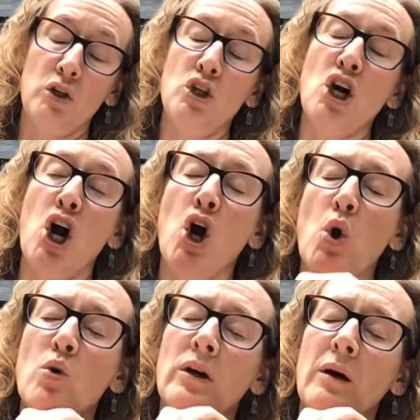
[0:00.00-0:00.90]

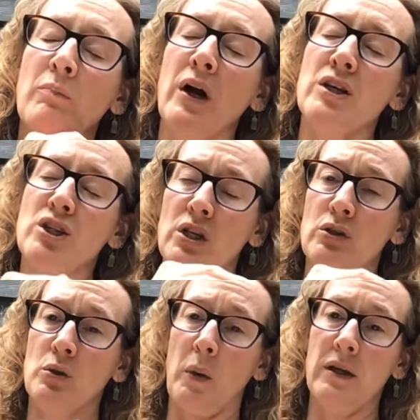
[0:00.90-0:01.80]
No
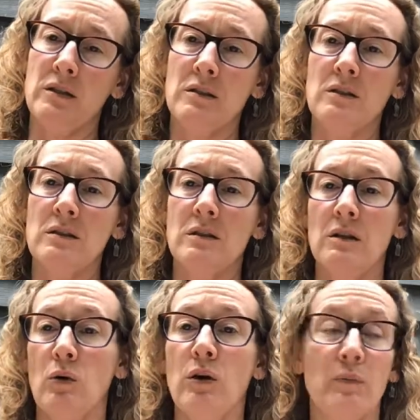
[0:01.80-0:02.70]
compression twists,
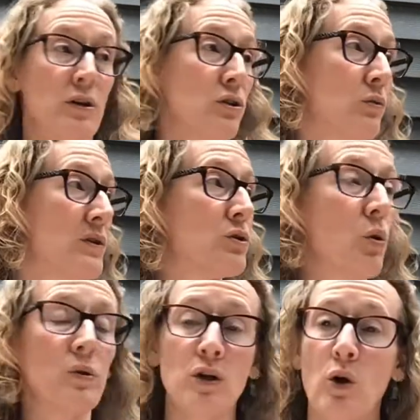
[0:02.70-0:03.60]

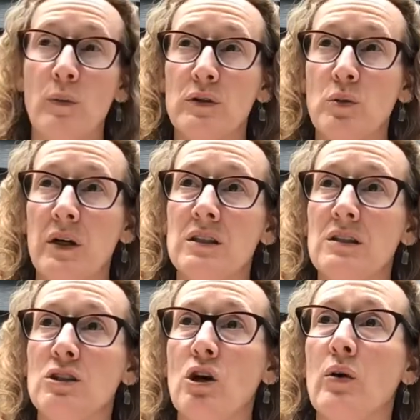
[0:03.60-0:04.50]
only open
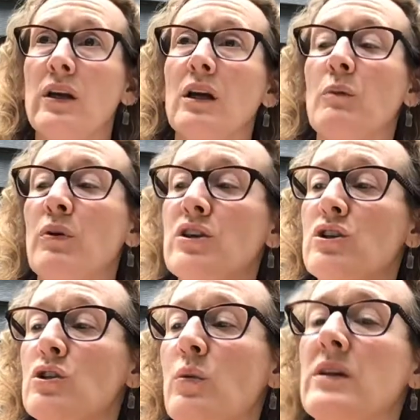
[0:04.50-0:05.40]
twists. So in a
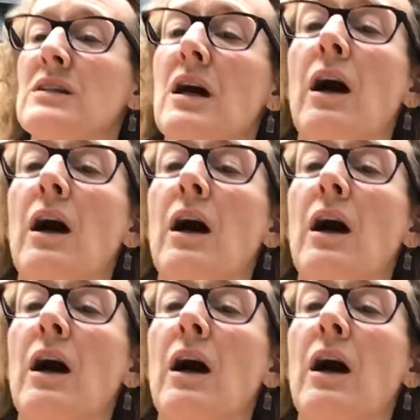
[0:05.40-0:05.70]
compression twist,